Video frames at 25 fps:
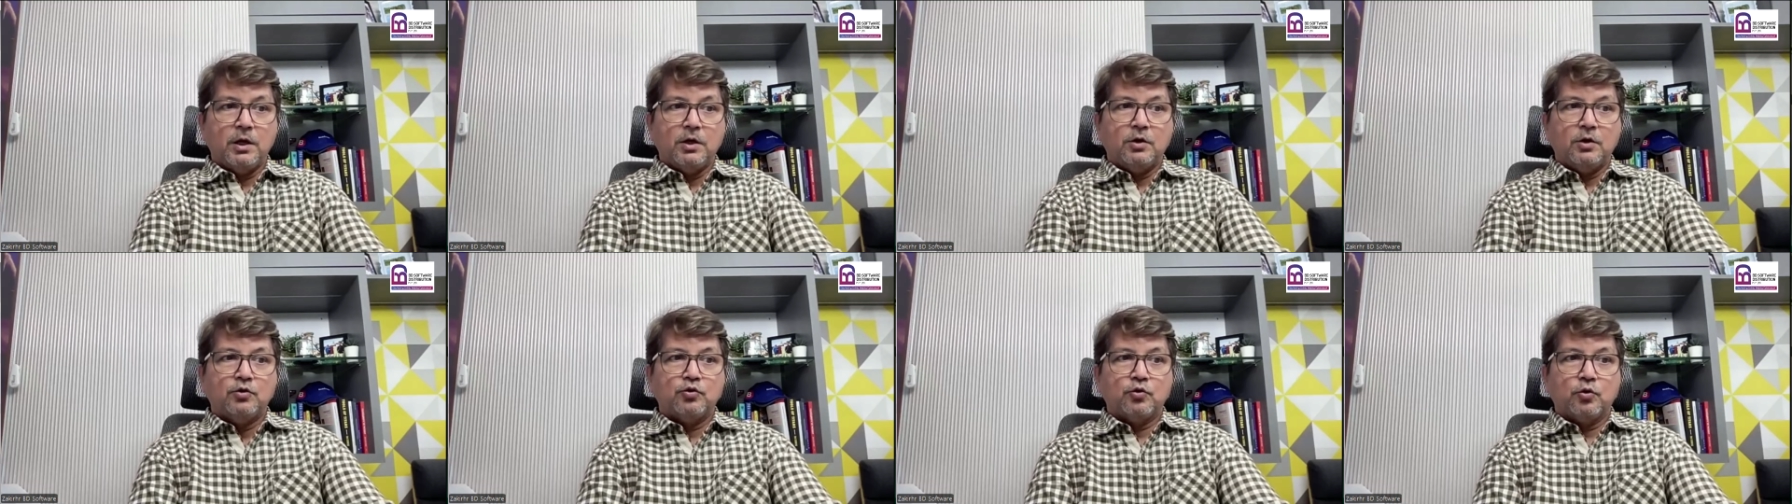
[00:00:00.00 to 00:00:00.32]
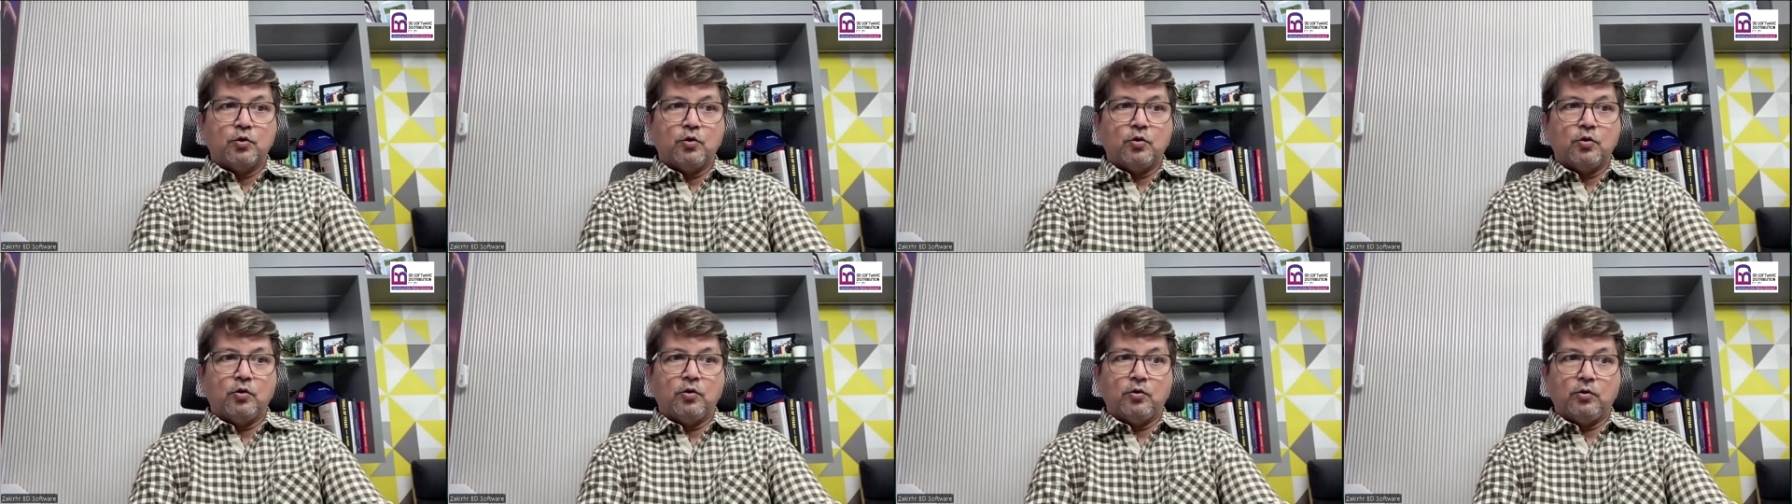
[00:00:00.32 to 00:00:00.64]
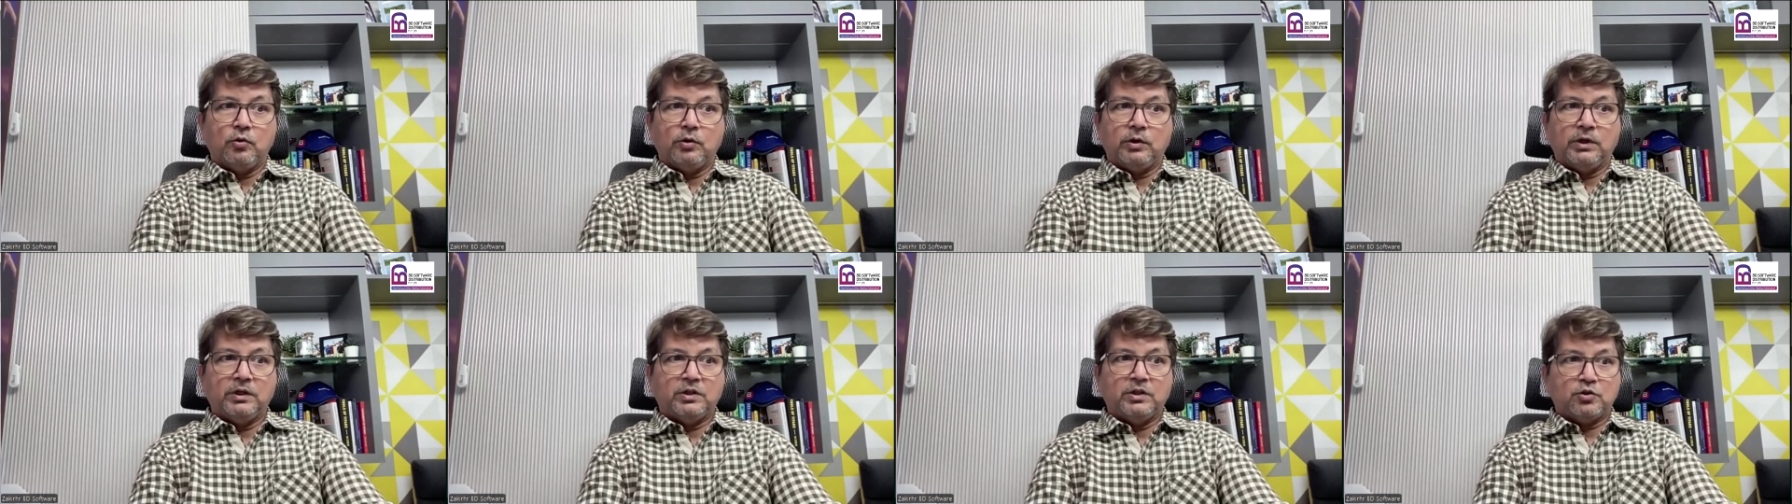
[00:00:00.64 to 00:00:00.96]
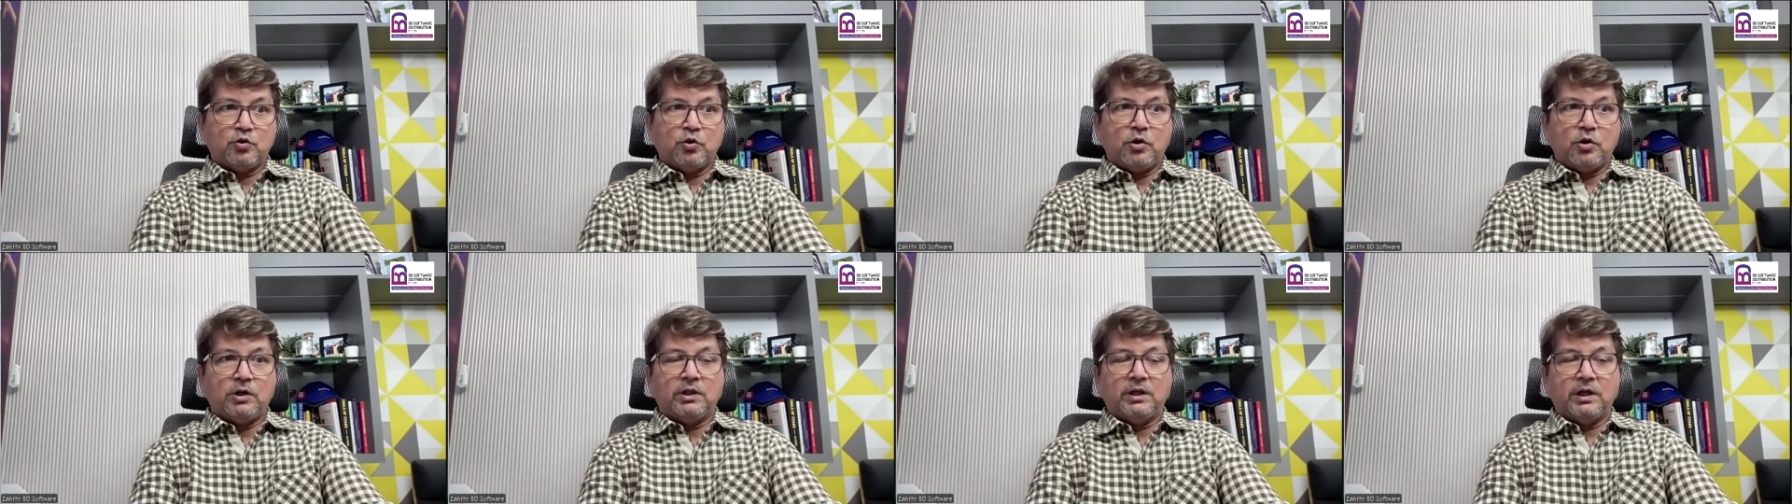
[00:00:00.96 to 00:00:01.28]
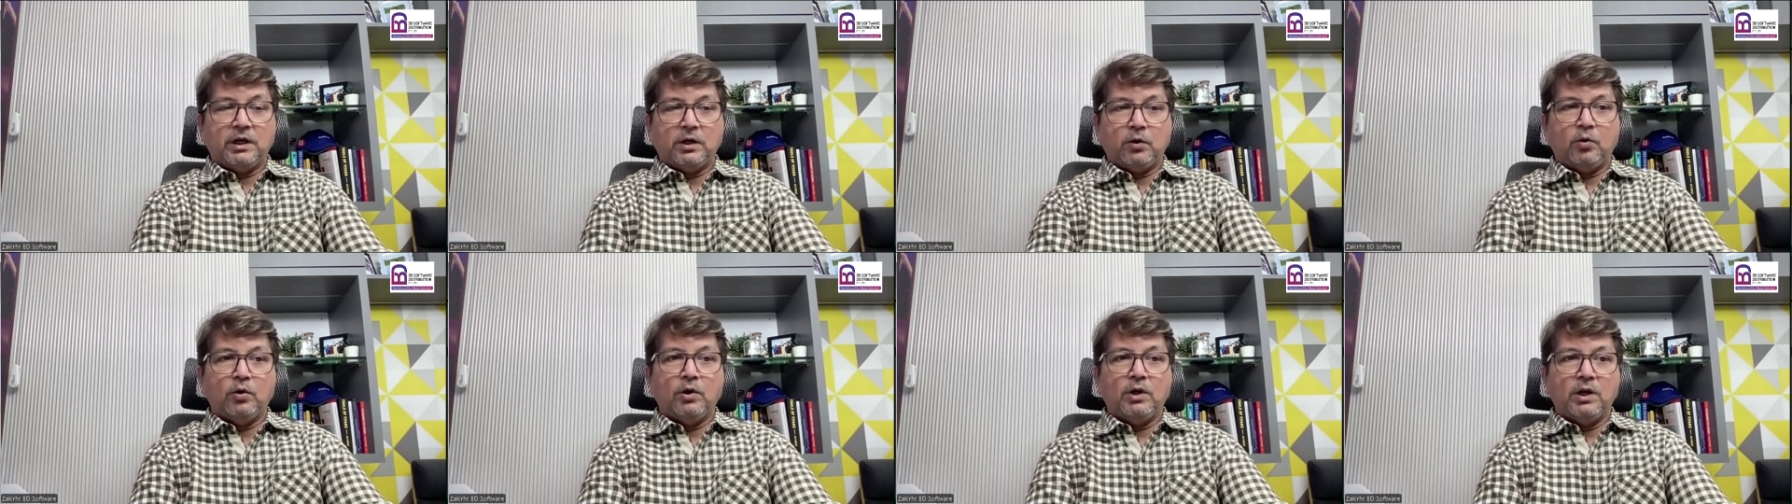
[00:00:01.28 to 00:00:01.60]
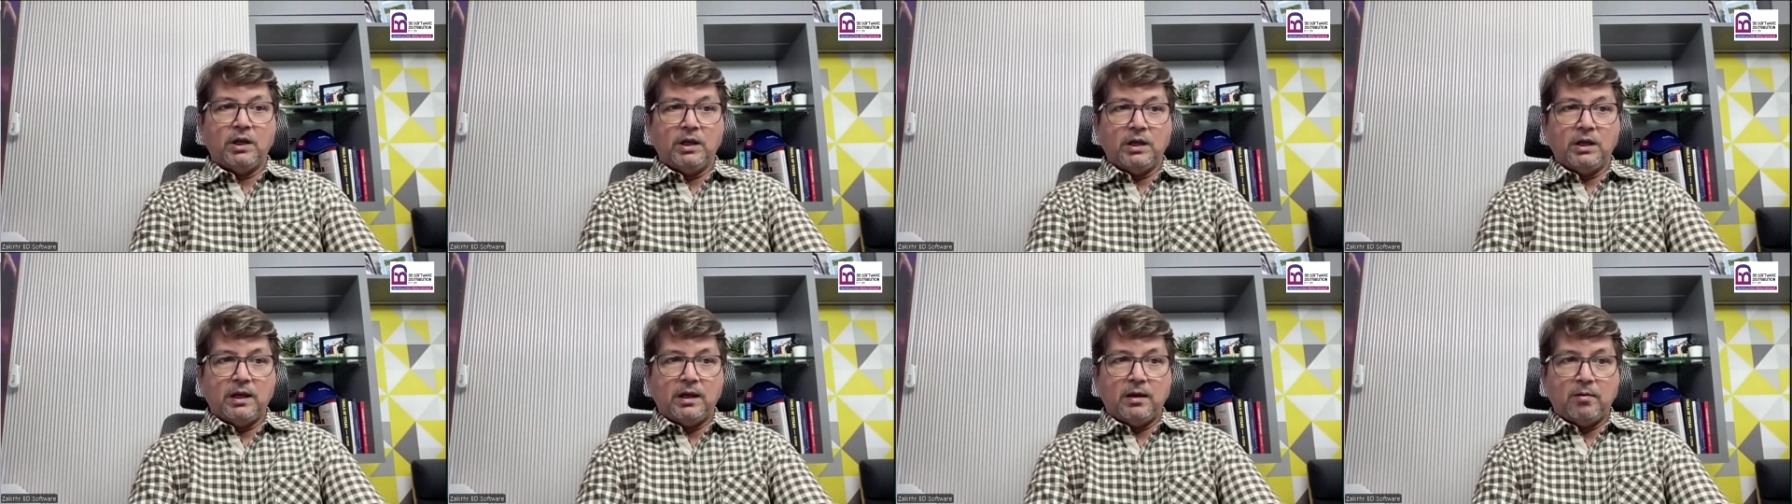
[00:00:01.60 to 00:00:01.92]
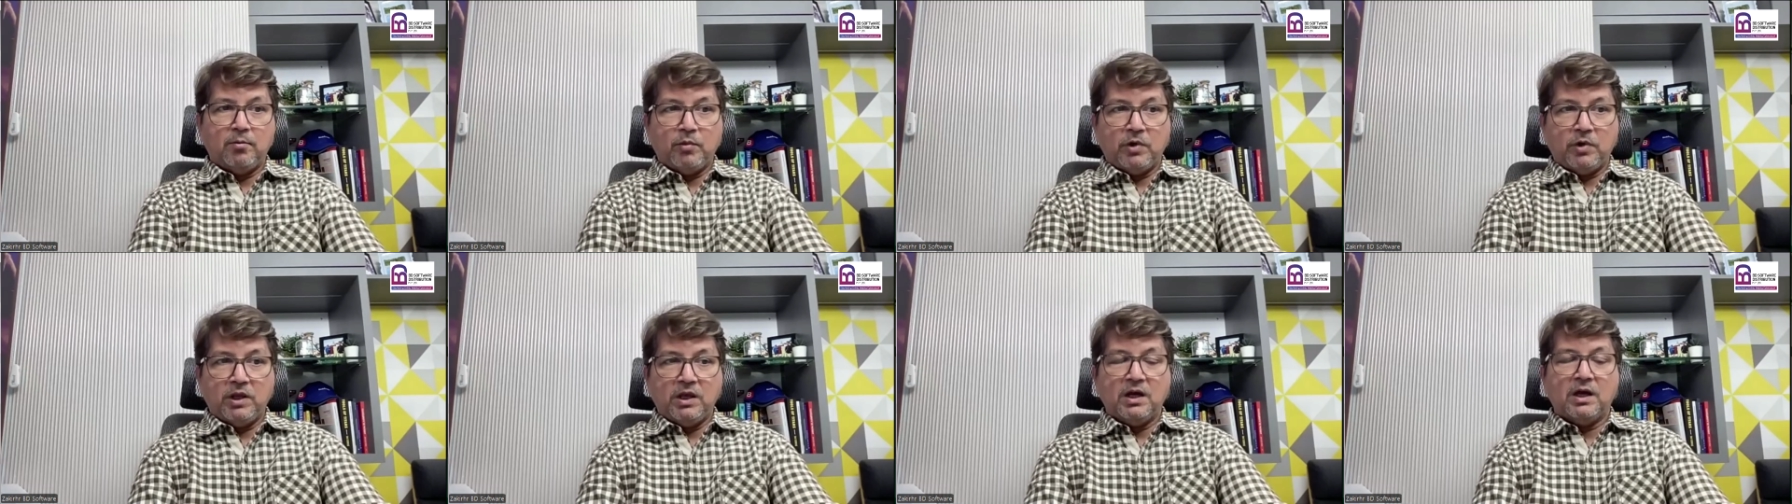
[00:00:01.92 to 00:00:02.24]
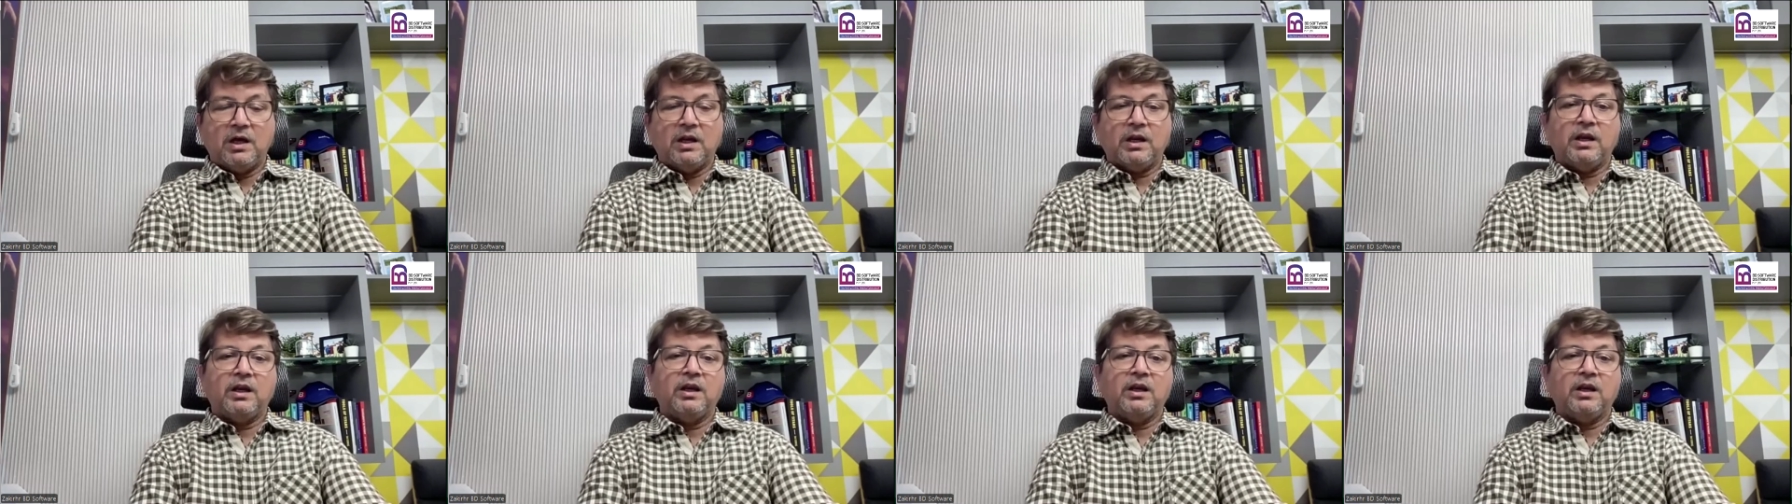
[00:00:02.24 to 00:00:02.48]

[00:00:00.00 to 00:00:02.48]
So it's not that only MDR